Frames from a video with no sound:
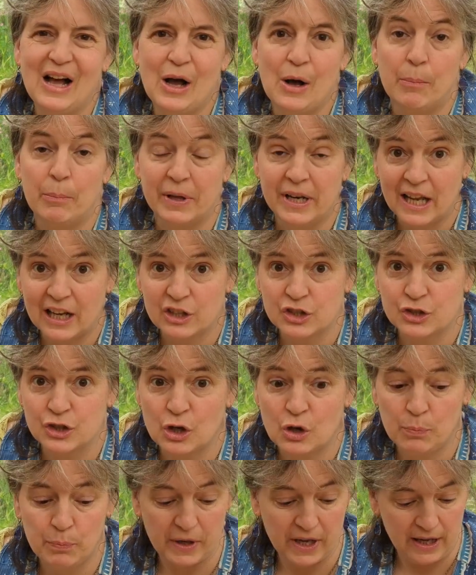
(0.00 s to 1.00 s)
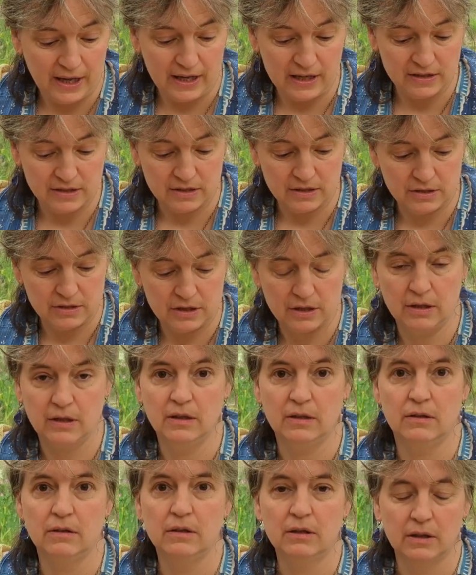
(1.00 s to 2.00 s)
My next job is
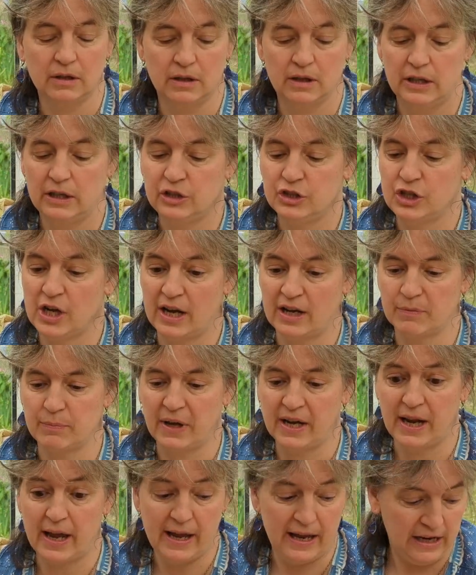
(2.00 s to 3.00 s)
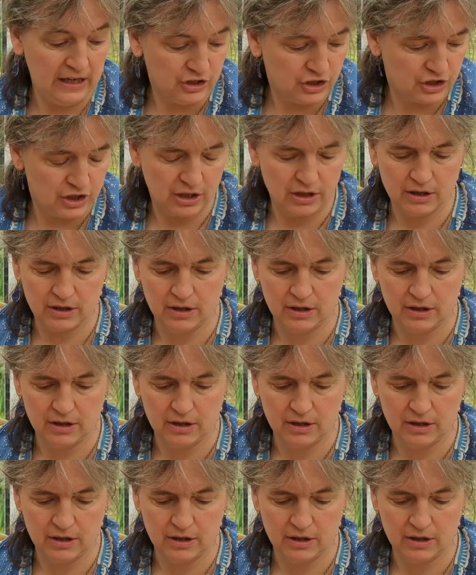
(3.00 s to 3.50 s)
to check my gauge.